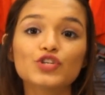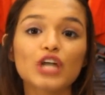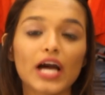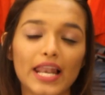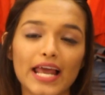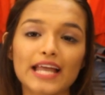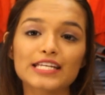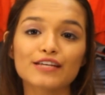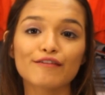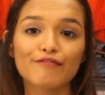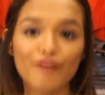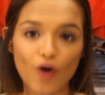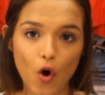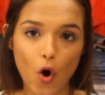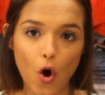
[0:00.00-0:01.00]

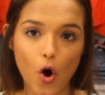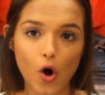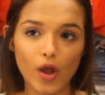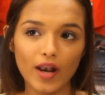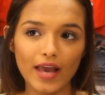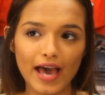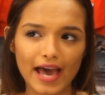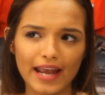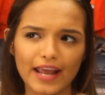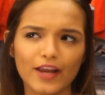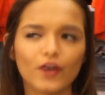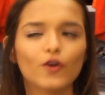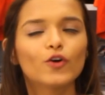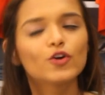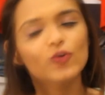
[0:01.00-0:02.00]
collective haul, and
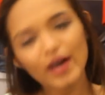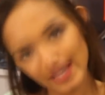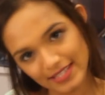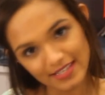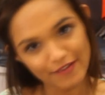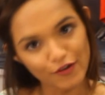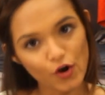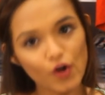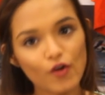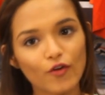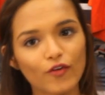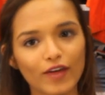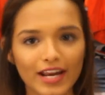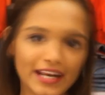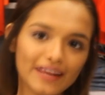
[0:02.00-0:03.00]
I know you guys have
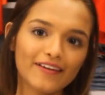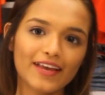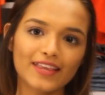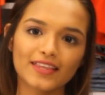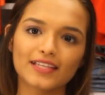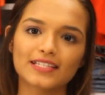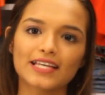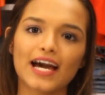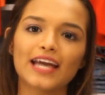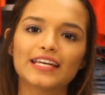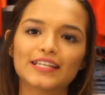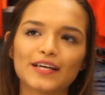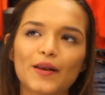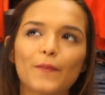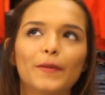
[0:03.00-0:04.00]
already read the
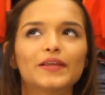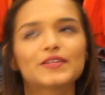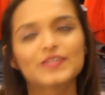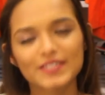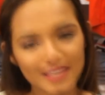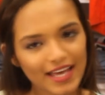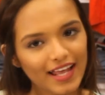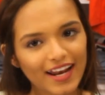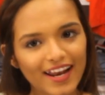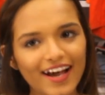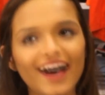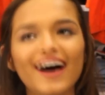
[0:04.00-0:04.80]
title, but still.